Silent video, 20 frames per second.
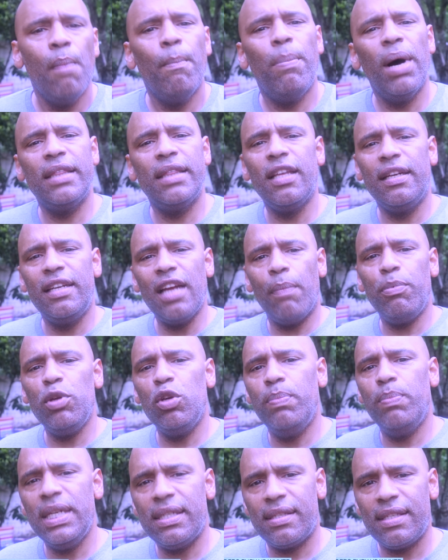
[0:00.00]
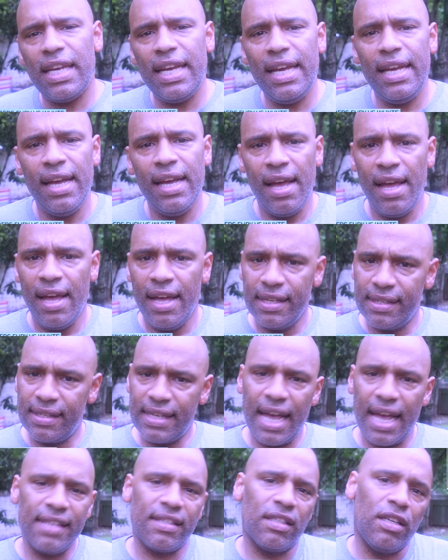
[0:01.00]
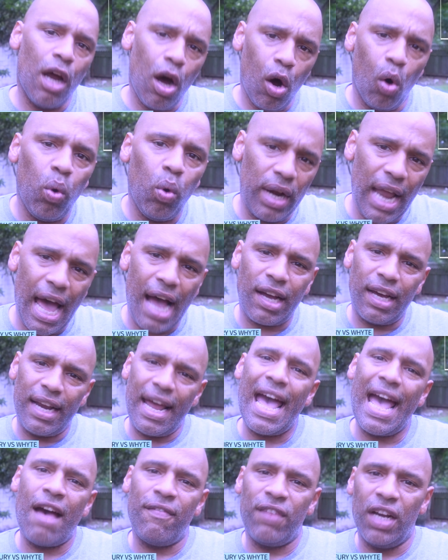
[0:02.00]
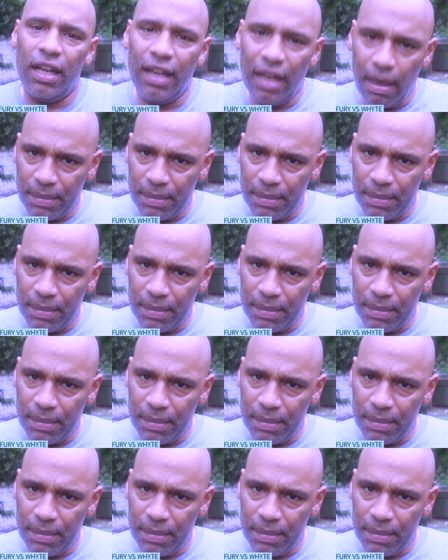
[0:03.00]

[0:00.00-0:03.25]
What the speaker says: But the WBC says, no, we're not going to have an